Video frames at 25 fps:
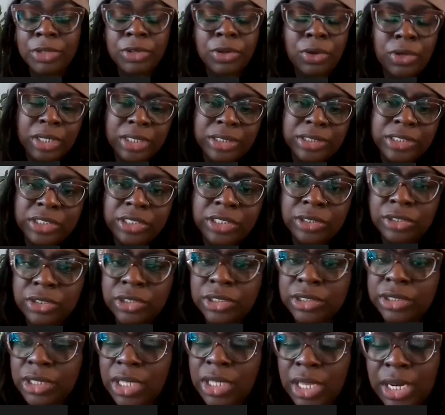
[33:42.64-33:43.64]
consider
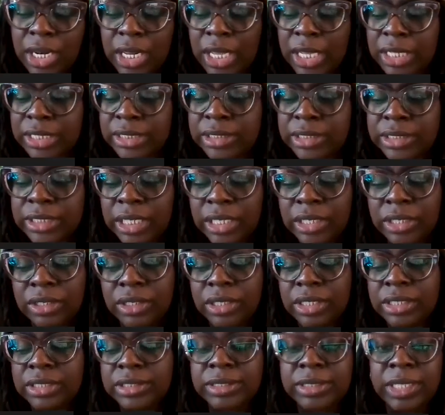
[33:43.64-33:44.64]
just getting a
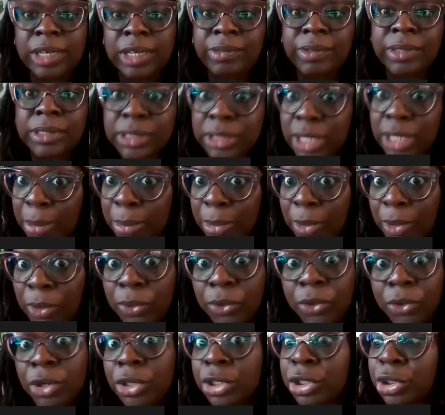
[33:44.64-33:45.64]
single instead of a double
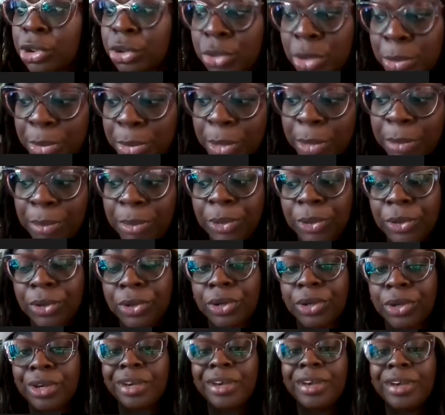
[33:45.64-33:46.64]
or a triple
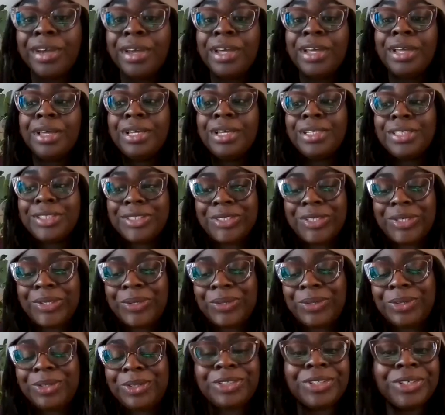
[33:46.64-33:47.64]
burger.
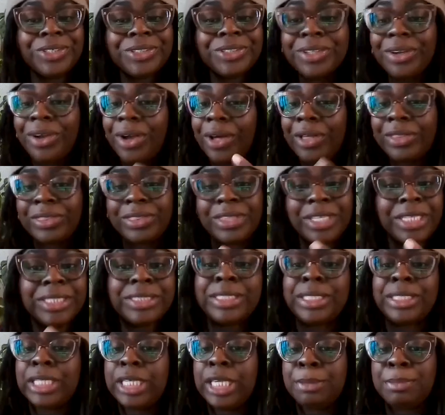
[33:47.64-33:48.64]
So those are all things
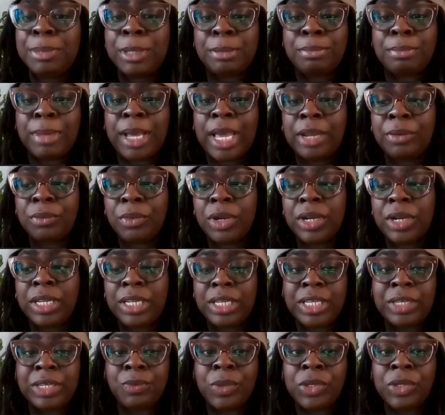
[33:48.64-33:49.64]
to keep in mind
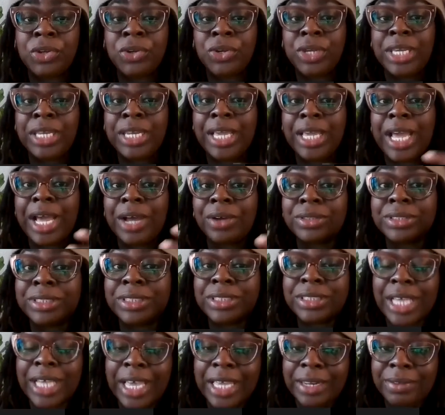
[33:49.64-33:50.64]
when you're eating
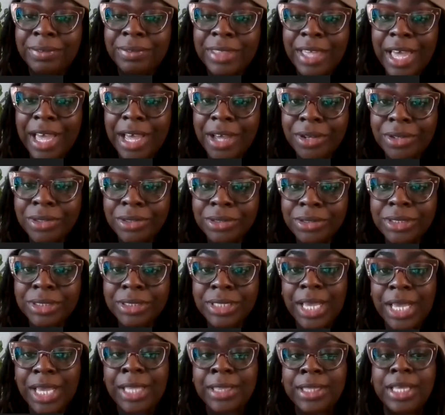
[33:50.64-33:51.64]
outside of the house.
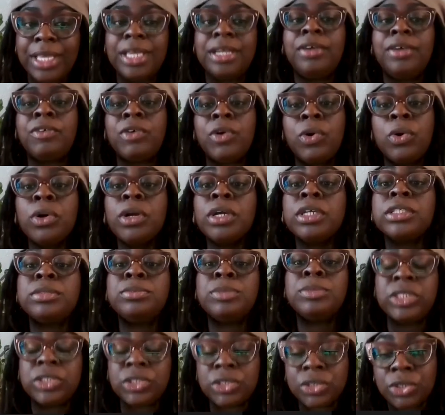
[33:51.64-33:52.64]
And then, of course,
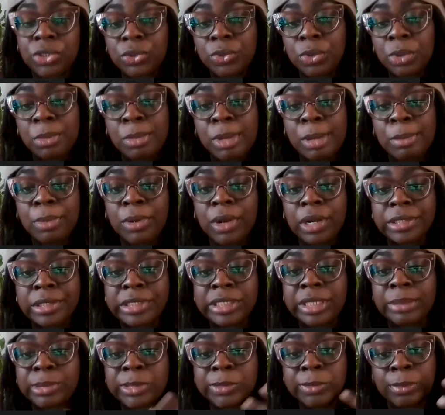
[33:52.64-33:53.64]
make sure you remember our
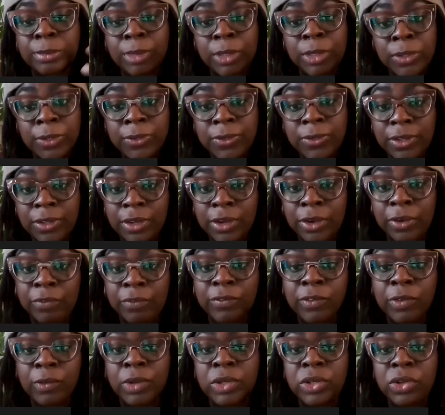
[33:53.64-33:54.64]
tips from earlier
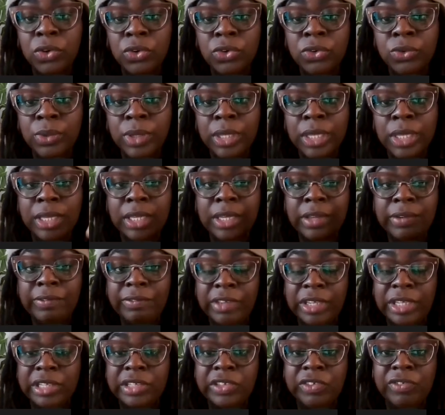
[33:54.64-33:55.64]
for when you're doing
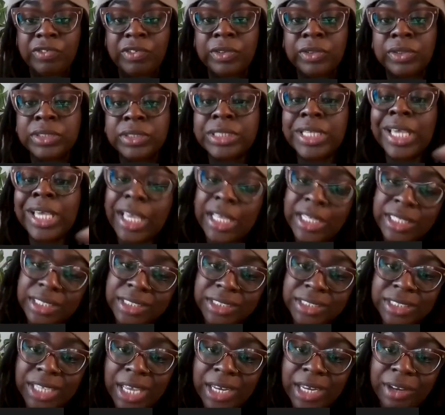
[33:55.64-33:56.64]
convenience foods
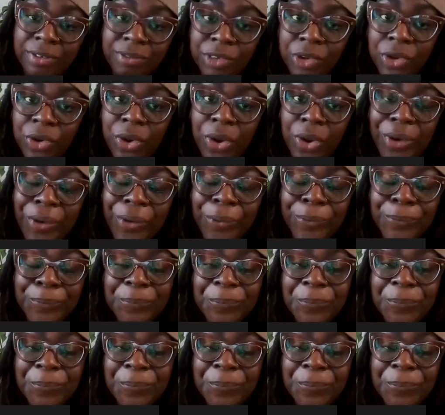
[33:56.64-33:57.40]
inside of your home.